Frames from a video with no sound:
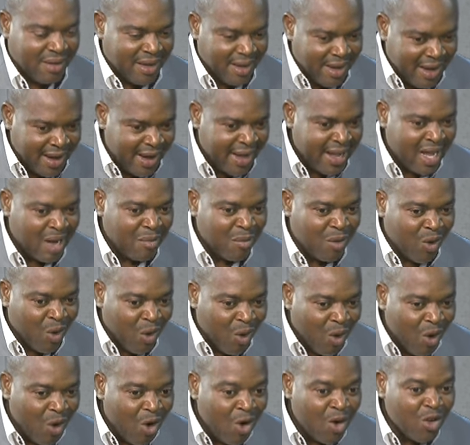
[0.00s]
I am
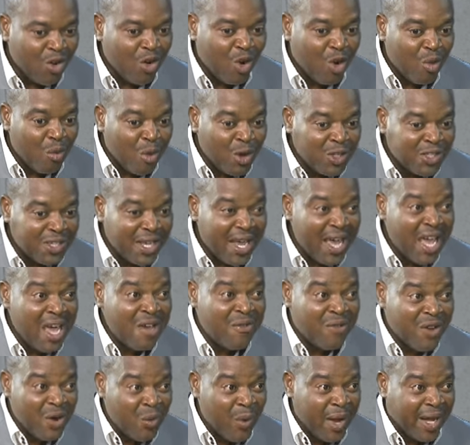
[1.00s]
called almost
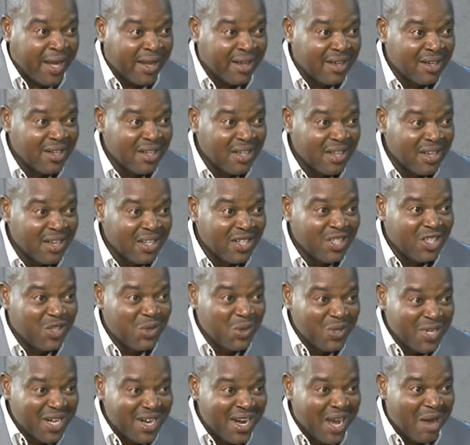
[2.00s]
every week. That's from
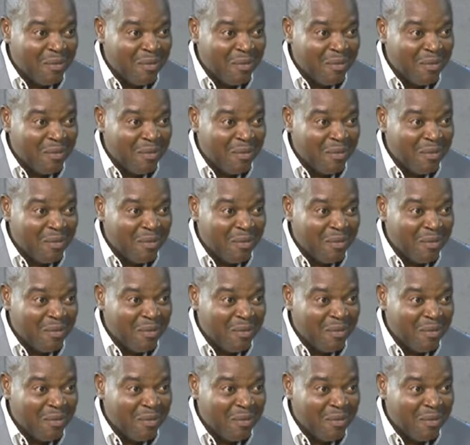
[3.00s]
children, children.